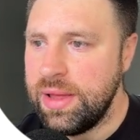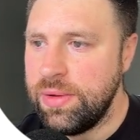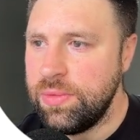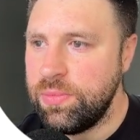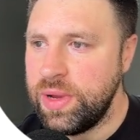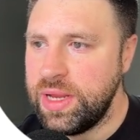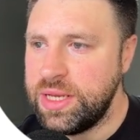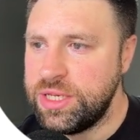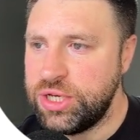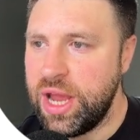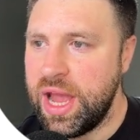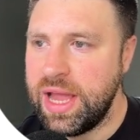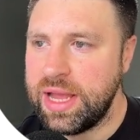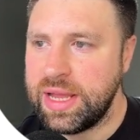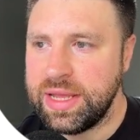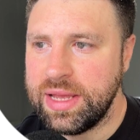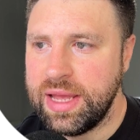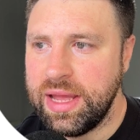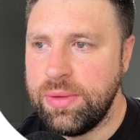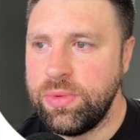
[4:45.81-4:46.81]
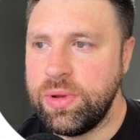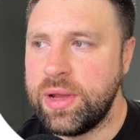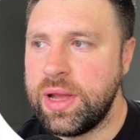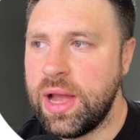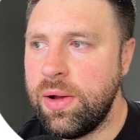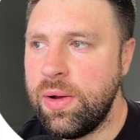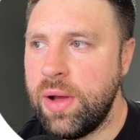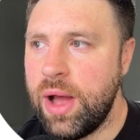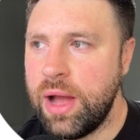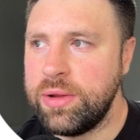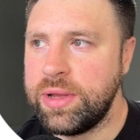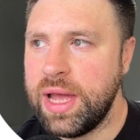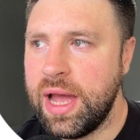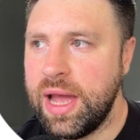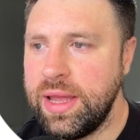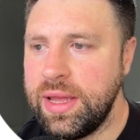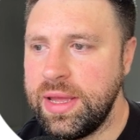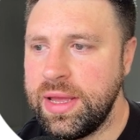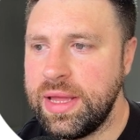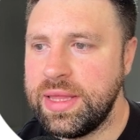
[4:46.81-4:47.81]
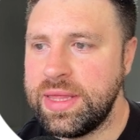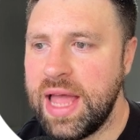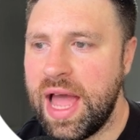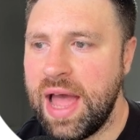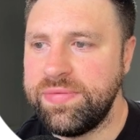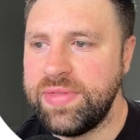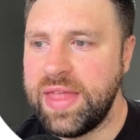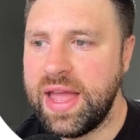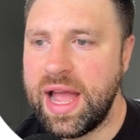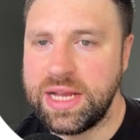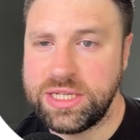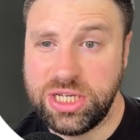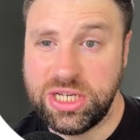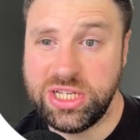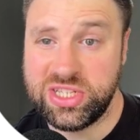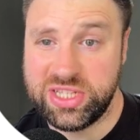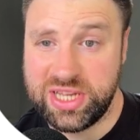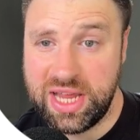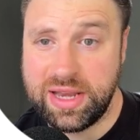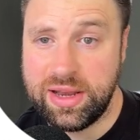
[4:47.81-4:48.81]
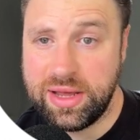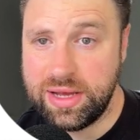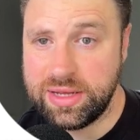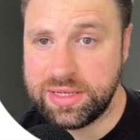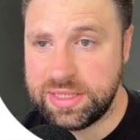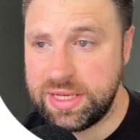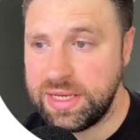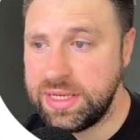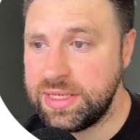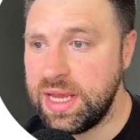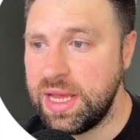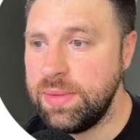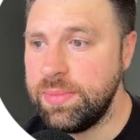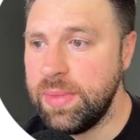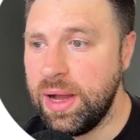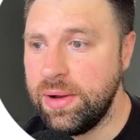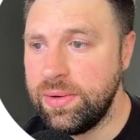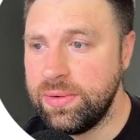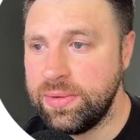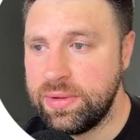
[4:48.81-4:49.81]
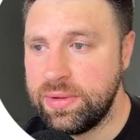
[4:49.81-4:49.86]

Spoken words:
we check and we go, okay, have they actually sent us this email?